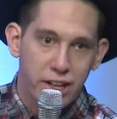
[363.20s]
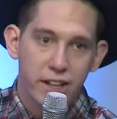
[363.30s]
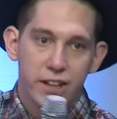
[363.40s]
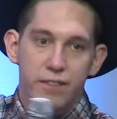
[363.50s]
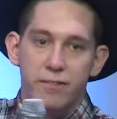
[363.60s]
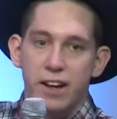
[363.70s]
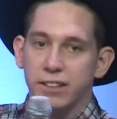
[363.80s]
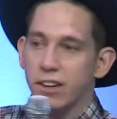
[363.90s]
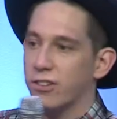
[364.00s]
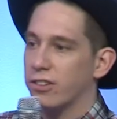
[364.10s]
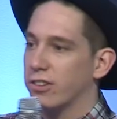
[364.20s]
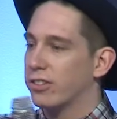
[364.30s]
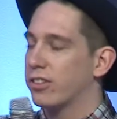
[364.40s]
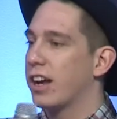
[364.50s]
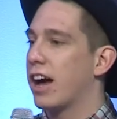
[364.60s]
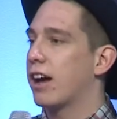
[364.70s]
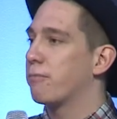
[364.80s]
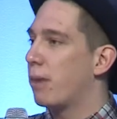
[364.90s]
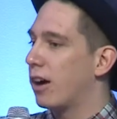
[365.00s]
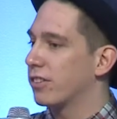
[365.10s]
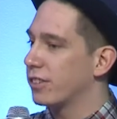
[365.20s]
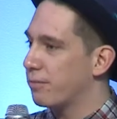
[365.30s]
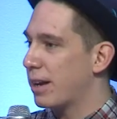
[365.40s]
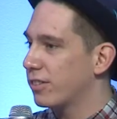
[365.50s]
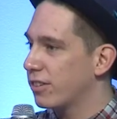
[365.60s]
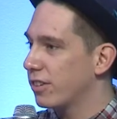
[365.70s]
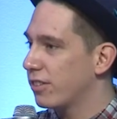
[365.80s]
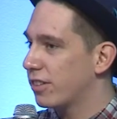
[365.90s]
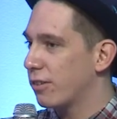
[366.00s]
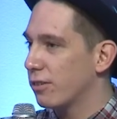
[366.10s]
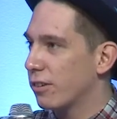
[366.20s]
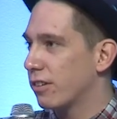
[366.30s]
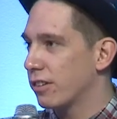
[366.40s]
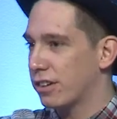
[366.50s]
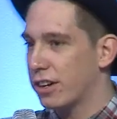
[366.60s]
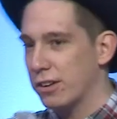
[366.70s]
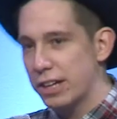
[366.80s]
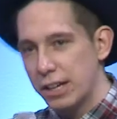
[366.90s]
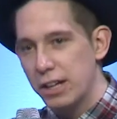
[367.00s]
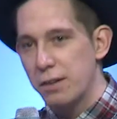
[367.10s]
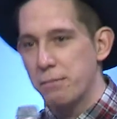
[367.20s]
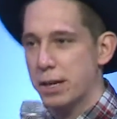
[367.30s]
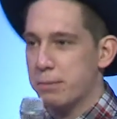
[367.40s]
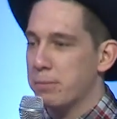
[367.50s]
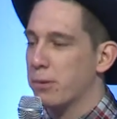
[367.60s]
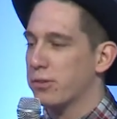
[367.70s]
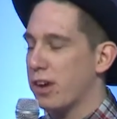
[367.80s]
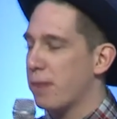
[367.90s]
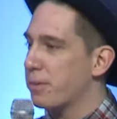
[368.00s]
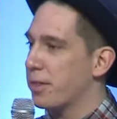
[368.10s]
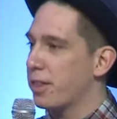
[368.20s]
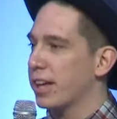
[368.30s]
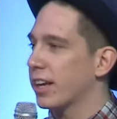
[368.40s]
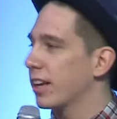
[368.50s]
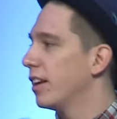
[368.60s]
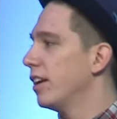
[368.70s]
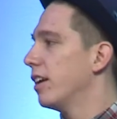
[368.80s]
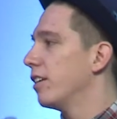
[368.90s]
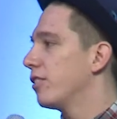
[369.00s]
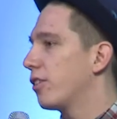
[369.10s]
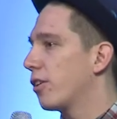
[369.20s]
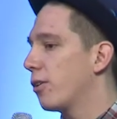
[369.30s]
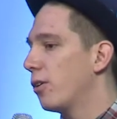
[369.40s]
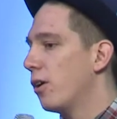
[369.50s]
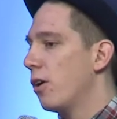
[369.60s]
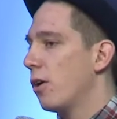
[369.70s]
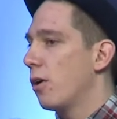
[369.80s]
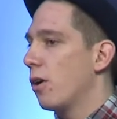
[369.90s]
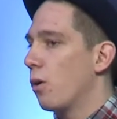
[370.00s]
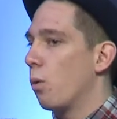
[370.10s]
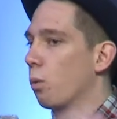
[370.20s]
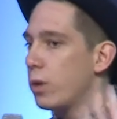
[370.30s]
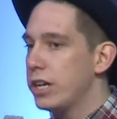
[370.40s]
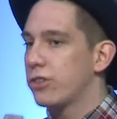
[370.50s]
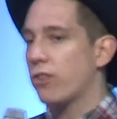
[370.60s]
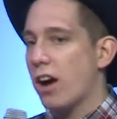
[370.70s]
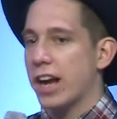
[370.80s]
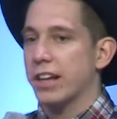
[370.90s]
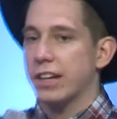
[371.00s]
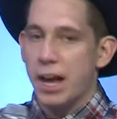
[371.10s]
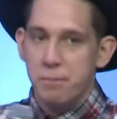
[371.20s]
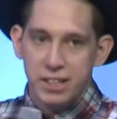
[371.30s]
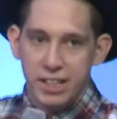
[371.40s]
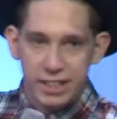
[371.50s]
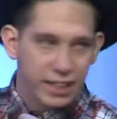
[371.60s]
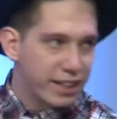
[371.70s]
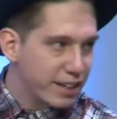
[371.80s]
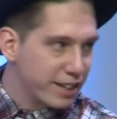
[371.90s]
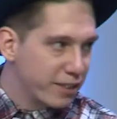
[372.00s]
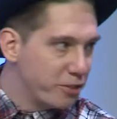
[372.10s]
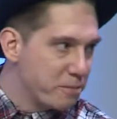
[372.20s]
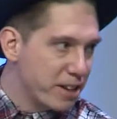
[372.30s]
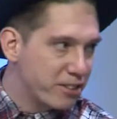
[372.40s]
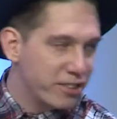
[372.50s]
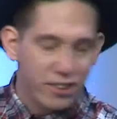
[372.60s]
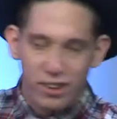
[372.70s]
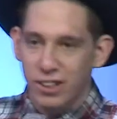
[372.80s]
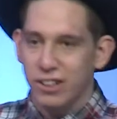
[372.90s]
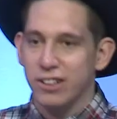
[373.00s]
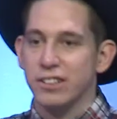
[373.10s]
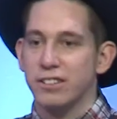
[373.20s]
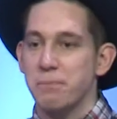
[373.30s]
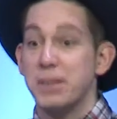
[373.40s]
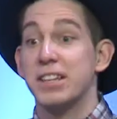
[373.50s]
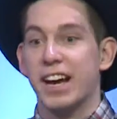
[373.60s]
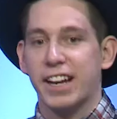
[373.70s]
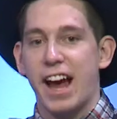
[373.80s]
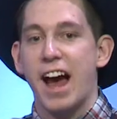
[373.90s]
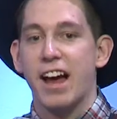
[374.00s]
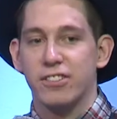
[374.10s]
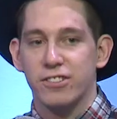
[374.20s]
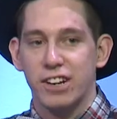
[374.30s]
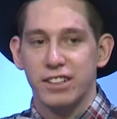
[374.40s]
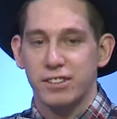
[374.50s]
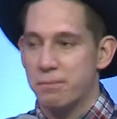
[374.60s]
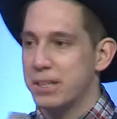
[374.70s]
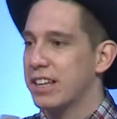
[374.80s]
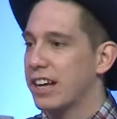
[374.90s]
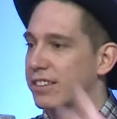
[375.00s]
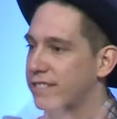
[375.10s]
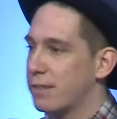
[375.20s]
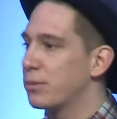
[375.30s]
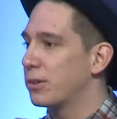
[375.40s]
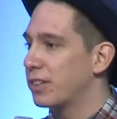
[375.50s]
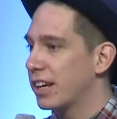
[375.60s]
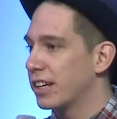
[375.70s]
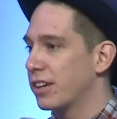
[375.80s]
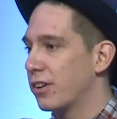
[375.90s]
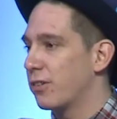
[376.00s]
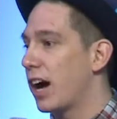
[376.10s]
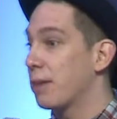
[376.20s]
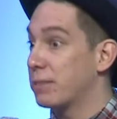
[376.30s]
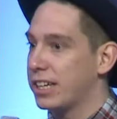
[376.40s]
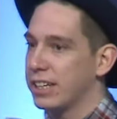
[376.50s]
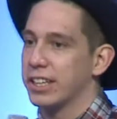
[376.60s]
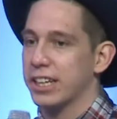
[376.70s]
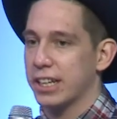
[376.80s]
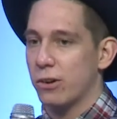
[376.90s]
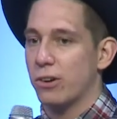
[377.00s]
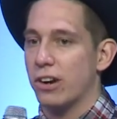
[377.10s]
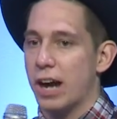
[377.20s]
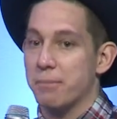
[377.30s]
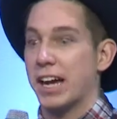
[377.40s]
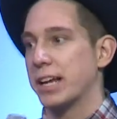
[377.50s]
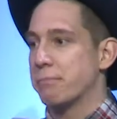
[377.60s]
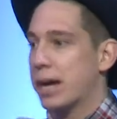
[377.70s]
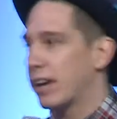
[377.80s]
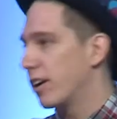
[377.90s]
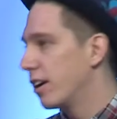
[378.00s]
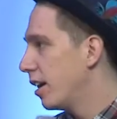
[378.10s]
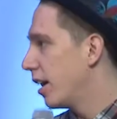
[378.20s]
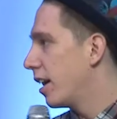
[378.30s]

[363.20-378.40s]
right? The fact that our shirts have positive messages that, you know, like, make people stop and think. So we try and emulate, like we mentioned earlier, to be that cast, right? To be that symbol that, you know, I'm healing or I'm getting better